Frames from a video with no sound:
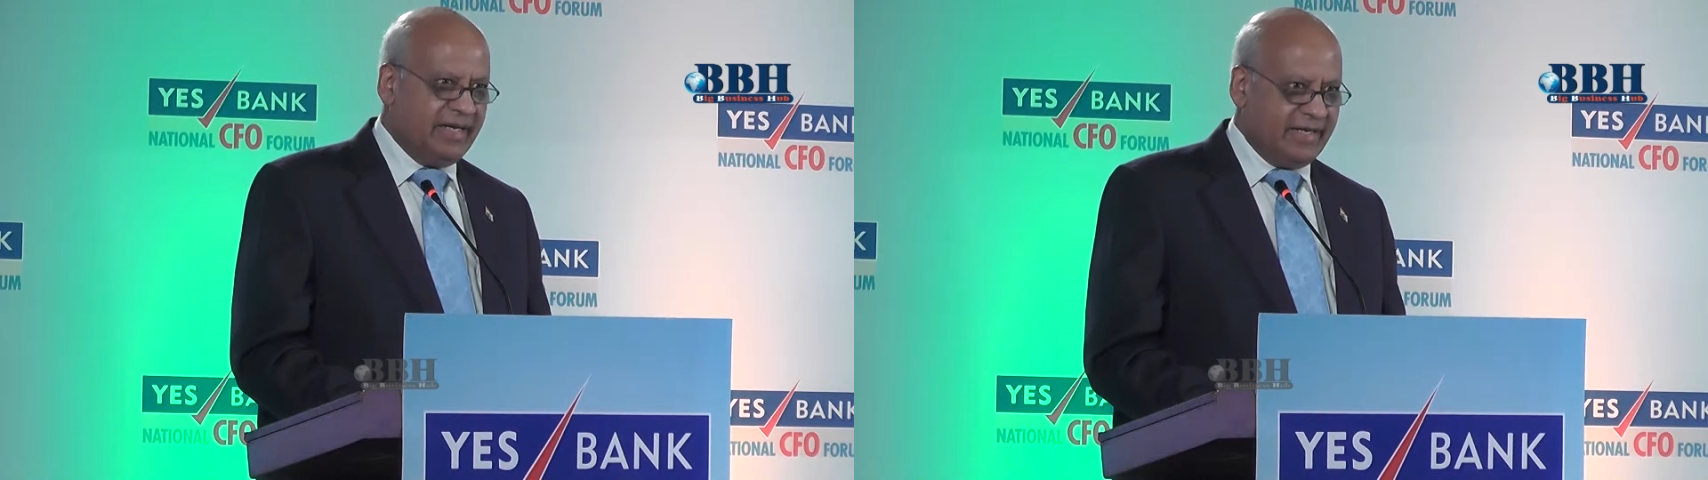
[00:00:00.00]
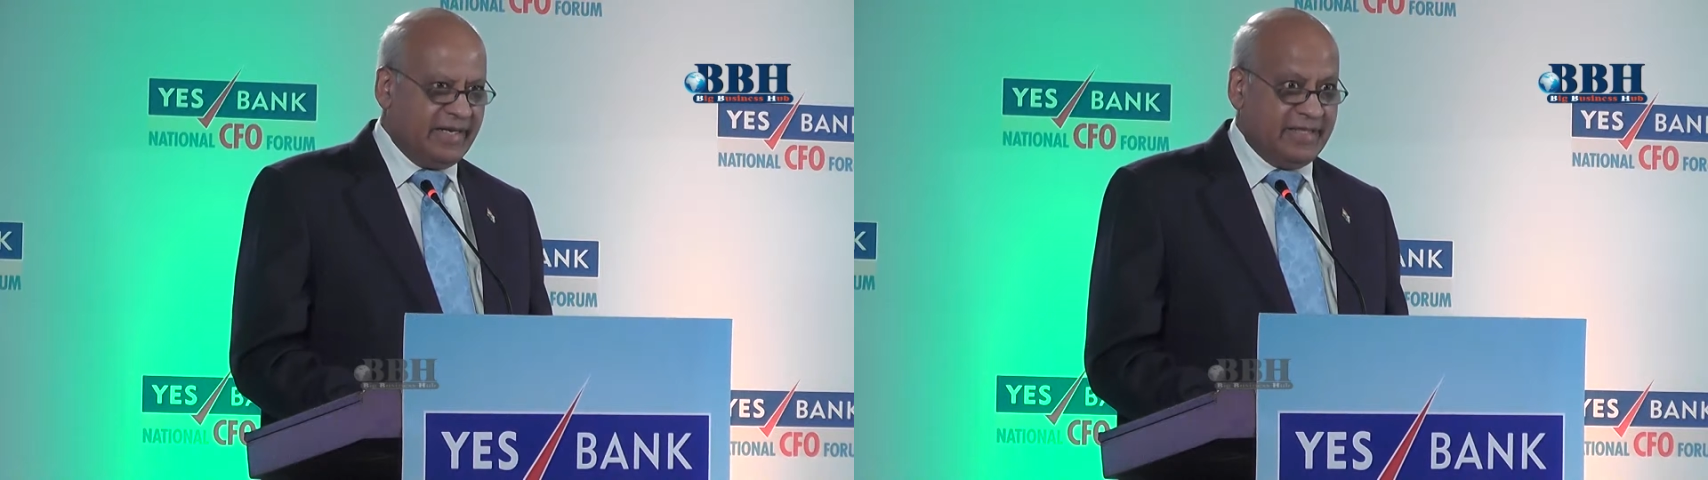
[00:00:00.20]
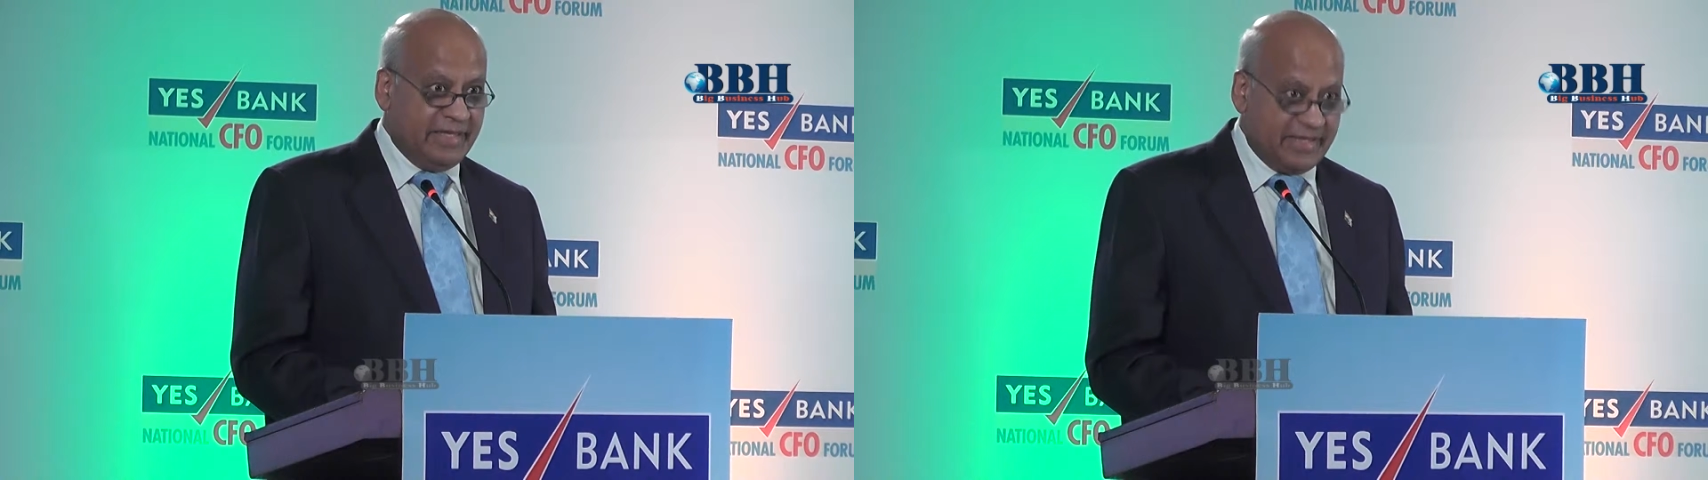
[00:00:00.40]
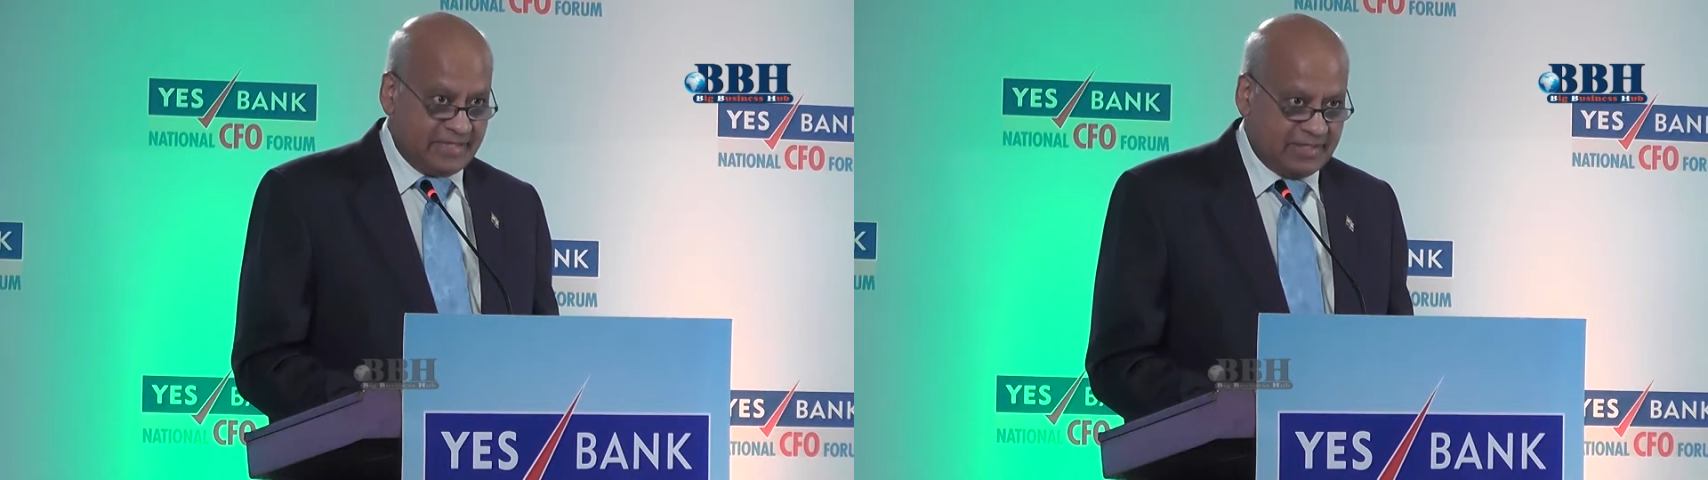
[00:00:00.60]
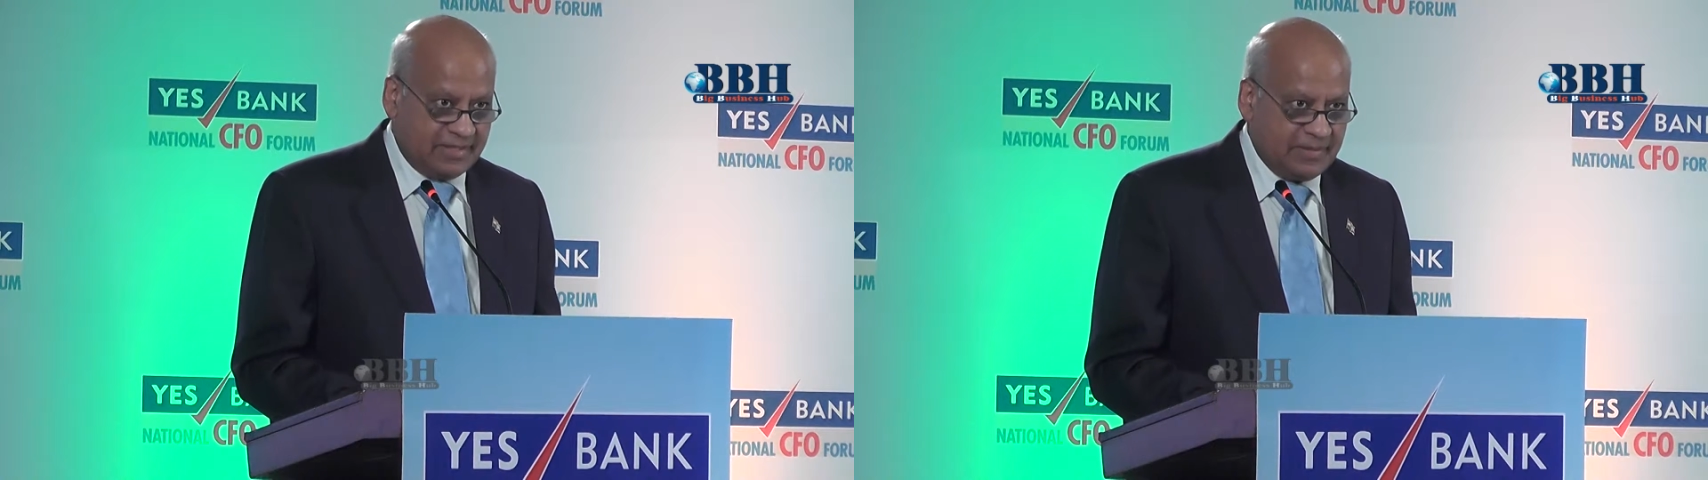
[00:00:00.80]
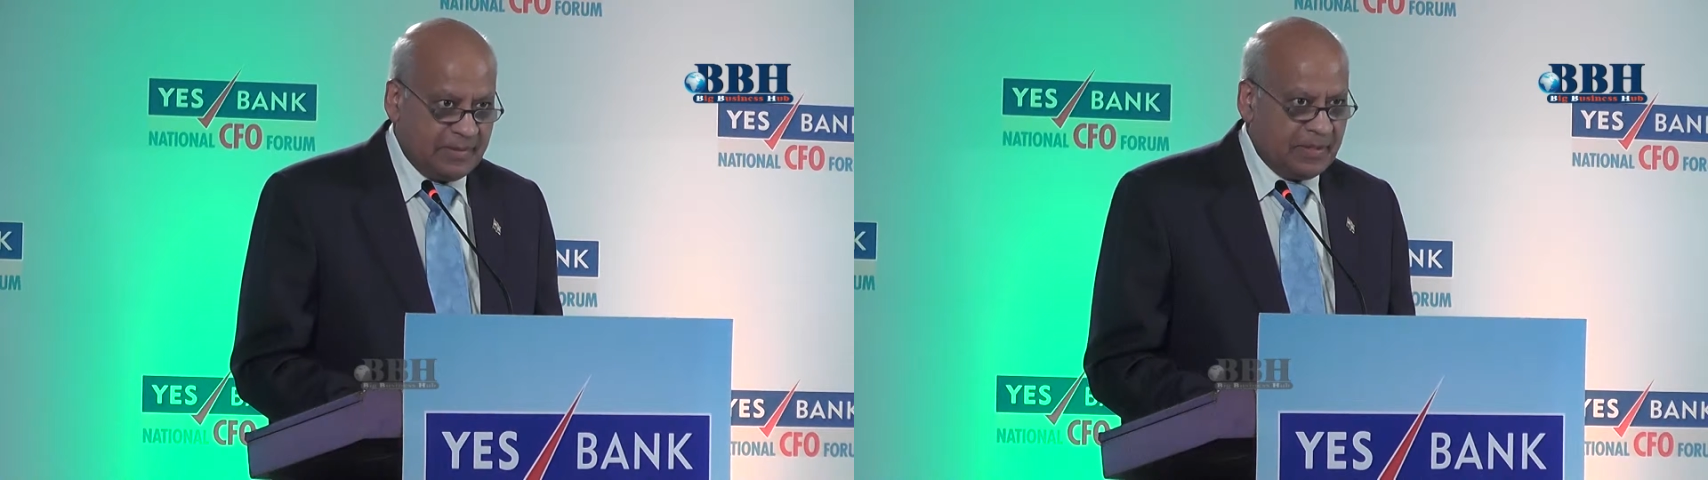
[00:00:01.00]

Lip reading: taking any risk.